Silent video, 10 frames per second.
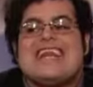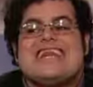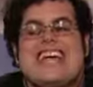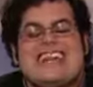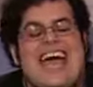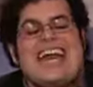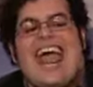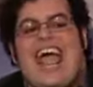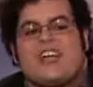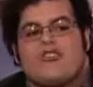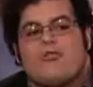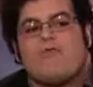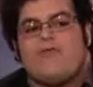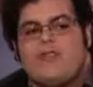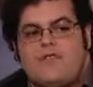than that extra
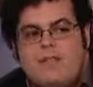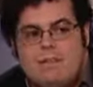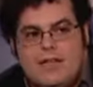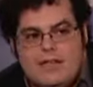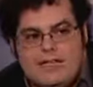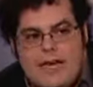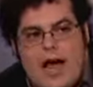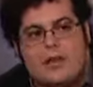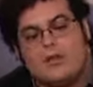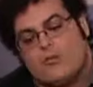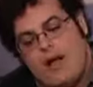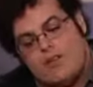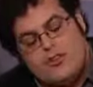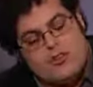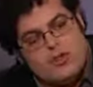$50 billion
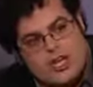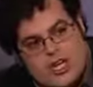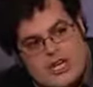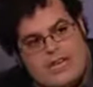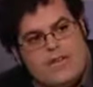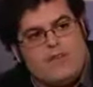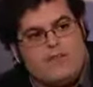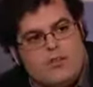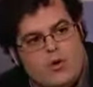revenue you're going to give to the